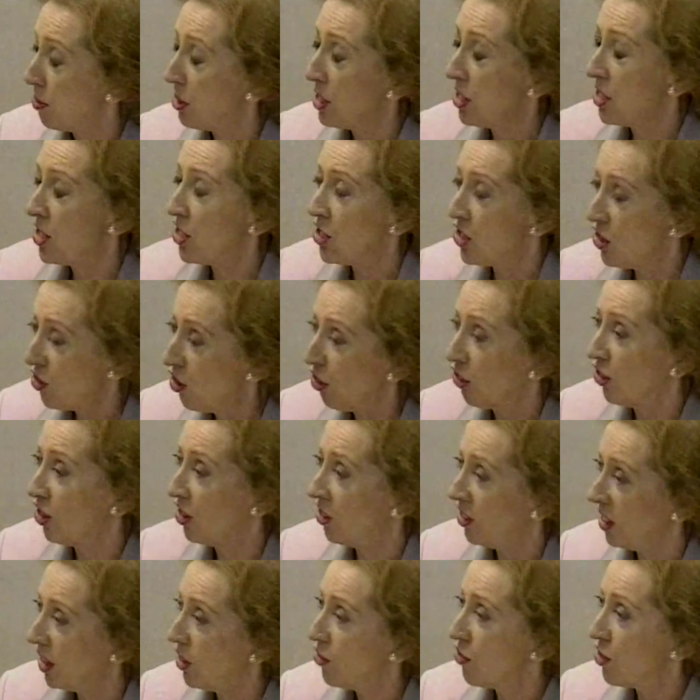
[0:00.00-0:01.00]
but it is not
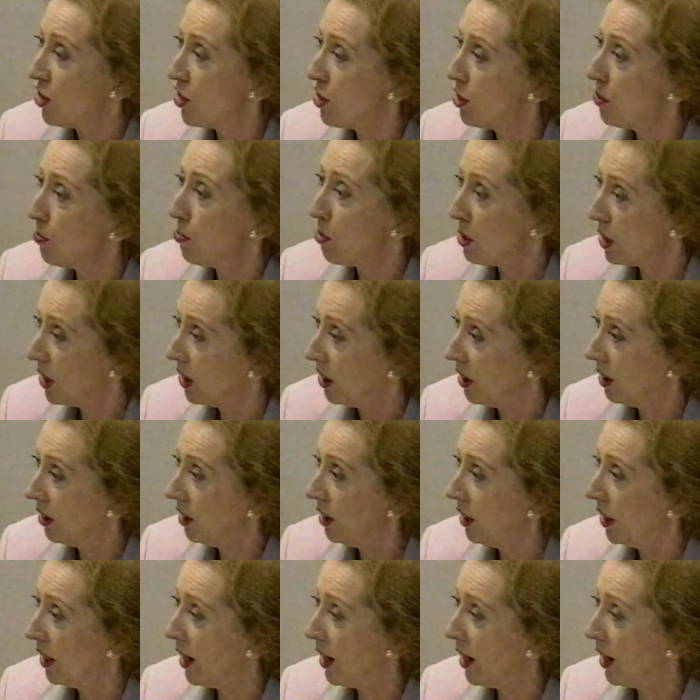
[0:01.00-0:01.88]
in the interest of Britain.